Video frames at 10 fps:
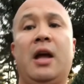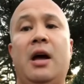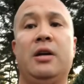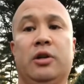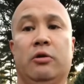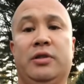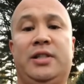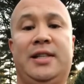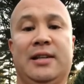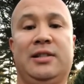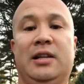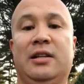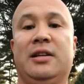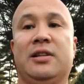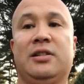So it's testing,
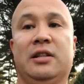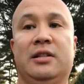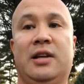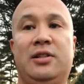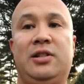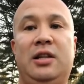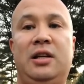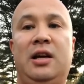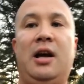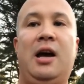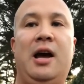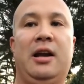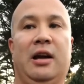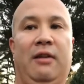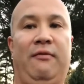testing, testing. And I'm
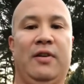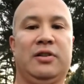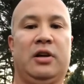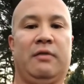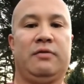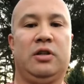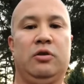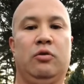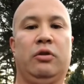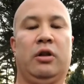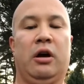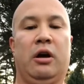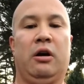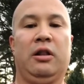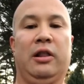going to face it off to the
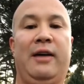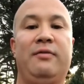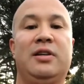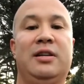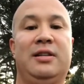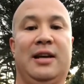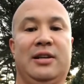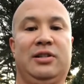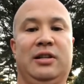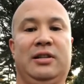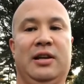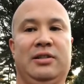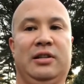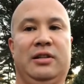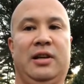left. Testing,
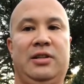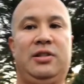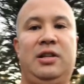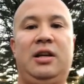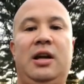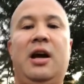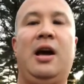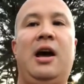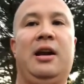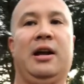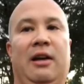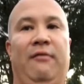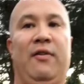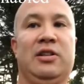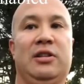testing, testing. I'm going to
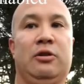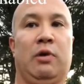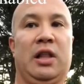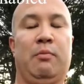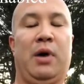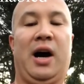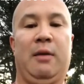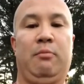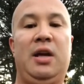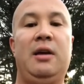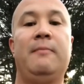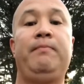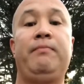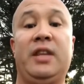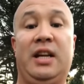face it directly behind me.
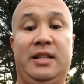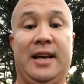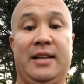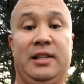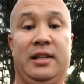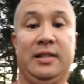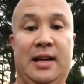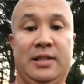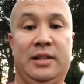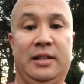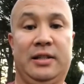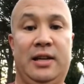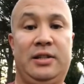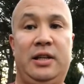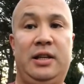Testing, testing,
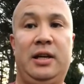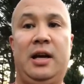testing.